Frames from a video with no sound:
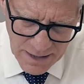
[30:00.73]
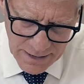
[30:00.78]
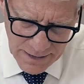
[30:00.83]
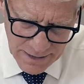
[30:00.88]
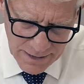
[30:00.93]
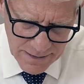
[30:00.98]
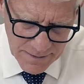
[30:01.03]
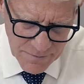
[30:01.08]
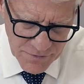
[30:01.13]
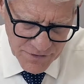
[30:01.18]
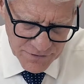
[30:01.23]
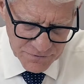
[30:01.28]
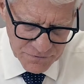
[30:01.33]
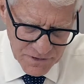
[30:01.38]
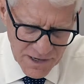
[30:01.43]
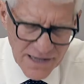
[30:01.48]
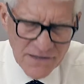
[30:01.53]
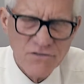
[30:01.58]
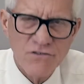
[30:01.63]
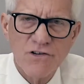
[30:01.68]
The
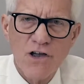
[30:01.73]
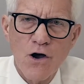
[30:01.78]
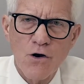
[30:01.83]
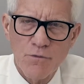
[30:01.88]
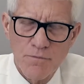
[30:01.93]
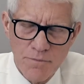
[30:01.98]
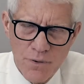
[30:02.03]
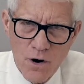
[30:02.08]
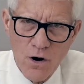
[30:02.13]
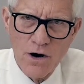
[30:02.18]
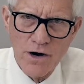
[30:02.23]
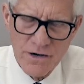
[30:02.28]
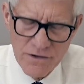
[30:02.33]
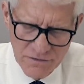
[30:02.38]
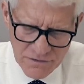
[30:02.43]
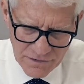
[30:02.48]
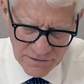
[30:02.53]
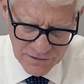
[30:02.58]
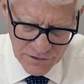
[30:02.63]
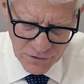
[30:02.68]
flood zone part
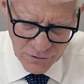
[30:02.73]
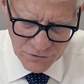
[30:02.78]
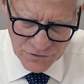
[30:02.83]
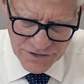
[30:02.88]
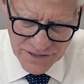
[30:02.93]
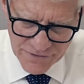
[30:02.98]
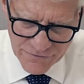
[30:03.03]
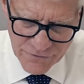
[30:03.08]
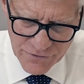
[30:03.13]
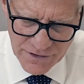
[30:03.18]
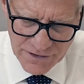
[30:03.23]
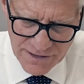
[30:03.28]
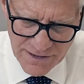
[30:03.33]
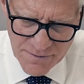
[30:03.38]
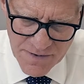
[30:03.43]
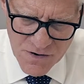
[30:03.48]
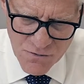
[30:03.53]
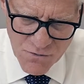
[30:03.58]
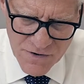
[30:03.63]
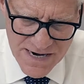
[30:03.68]
is a little different. Let
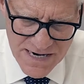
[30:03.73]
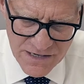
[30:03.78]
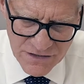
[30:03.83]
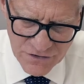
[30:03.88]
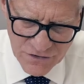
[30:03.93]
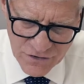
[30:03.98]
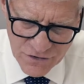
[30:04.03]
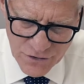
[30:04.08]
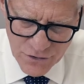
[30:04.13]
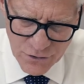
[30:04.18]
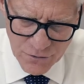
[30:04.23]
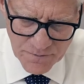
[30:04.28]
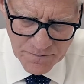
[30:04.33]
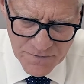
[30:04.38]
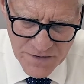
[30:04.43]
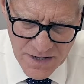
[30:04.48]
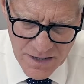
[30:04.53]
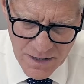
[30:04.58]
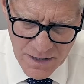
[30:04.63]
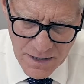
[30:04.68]
me read it to you.
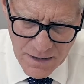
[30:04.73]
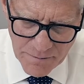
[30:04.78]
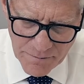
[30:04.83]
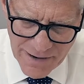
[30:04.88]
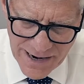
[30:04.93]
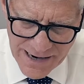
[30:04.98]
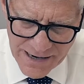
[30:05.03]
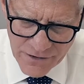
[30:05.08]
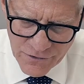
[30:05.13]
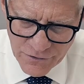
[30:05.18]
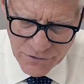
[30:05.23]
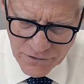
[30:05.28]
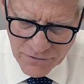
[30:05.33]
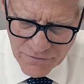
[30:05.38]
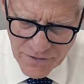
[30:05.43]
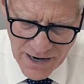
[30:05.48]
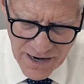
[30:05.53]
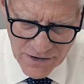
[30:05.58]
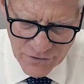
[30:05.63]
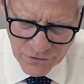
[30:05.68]
Buyer is
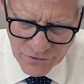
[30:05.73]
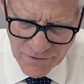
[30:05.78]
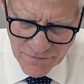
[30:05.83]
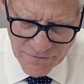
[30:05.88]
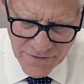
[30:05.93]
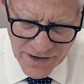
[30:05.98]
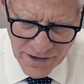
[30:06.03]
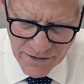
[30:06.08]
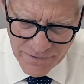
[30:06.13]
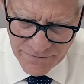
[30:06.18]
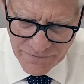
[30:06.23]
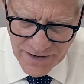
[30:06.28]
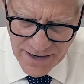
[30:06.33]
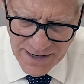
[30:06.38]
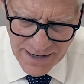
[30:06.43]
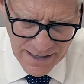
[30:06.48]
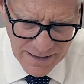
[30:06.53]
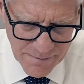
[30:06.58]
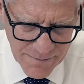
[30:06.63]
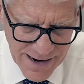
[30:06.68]
advised to
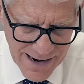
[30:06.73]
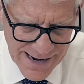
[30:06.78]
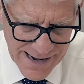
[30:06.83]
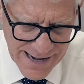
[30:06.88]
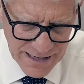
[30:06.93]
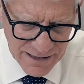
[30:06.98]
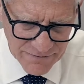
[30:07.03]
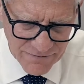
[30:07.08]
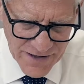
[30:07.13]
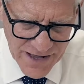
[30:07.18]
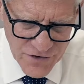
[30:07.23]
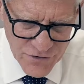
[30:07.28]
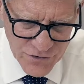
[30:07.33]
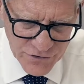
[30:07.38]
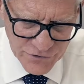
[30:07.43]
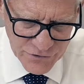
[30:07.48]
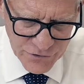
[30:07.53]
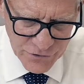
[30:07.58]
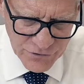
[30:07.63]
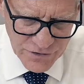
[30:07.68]
verify by
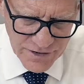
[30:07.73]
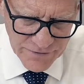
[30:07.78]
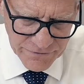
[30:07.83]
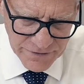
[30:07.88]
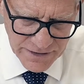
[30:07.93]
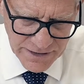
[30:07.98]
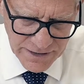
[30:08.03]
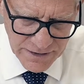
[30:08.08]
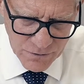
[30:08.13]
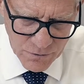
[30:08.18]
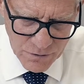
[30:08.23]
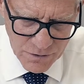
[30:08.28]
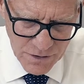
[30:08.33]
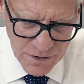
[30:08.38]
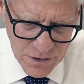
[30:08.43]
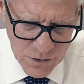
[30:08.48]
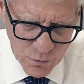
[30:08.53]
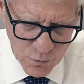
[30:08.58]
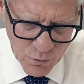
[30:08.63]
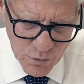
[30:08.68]
elevation certificate
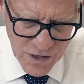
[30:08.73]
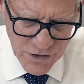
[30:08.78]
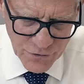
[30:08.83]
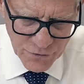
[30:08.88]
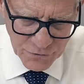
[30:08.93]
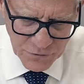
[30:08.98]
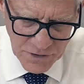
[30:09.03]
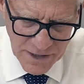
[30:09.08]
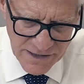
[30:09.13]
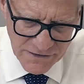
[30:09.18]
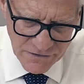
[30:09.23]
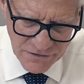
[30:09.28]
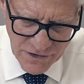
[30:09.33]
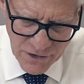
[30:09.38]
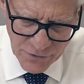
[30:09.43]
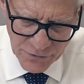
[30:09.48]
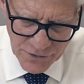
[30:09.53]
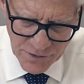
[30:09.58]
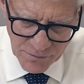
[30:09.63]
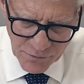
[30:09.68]
which flood
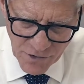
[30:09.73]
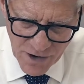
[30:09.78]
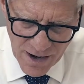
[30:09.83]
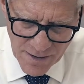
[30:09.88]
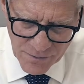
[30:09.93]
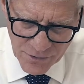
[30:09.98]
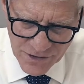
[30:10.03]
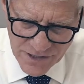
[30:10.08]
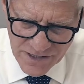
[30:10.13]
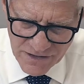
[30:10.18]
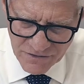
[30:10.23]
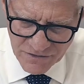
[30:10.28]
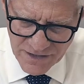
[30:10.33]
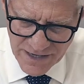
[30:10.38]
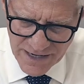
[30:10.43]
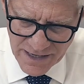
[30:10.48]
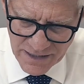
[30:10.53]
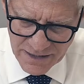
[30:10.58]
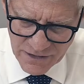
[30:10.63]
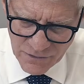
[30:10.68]
zone the property is
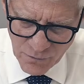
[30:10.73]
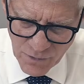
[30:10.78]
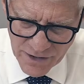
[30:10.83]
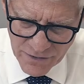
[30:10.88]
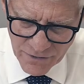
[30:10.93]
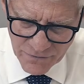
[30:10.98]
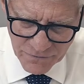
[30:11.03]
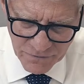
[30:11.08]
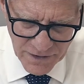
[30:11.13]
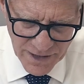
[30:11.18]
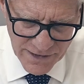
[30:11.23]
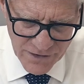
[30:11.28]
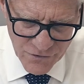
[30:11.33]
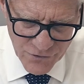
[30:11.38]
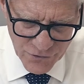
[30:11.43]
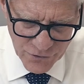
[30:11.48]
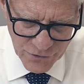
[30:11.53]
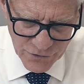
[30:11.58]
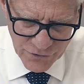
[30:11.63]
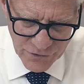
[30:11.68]
in and whether flood
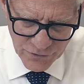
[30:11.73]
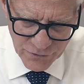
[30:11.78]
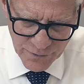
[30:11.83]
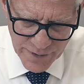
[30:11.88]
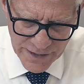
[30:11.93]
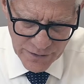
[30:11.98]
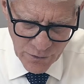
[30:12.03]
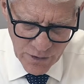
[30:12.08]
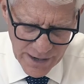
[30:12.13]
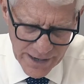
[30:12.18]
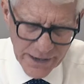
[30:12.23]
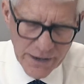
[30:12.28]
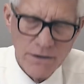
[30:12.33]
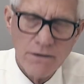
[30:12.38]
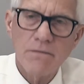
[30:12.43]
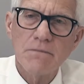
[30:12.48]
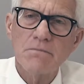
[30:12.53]
insurance is required.